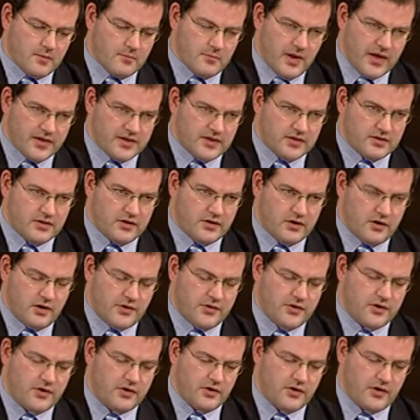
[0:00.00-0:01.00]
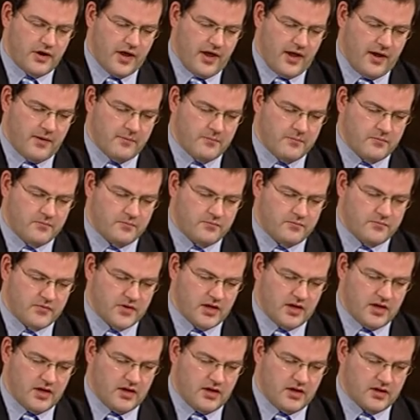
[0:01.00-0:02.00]
But I think there are other
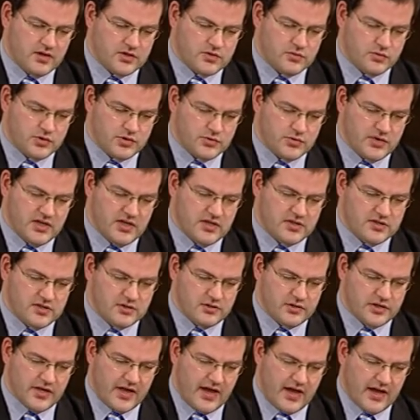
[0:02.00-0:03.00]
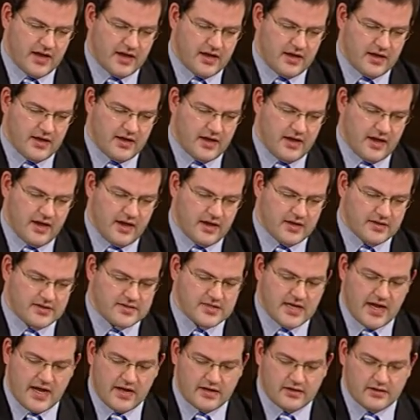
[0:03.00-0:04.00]
areas which we need to look
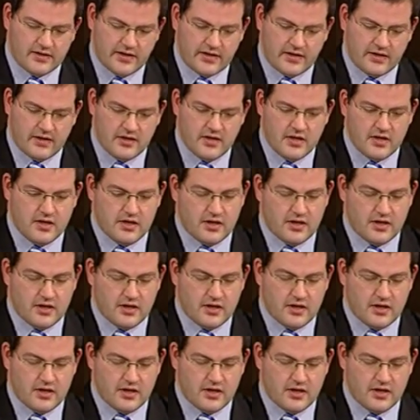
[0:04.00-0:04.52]
at tackling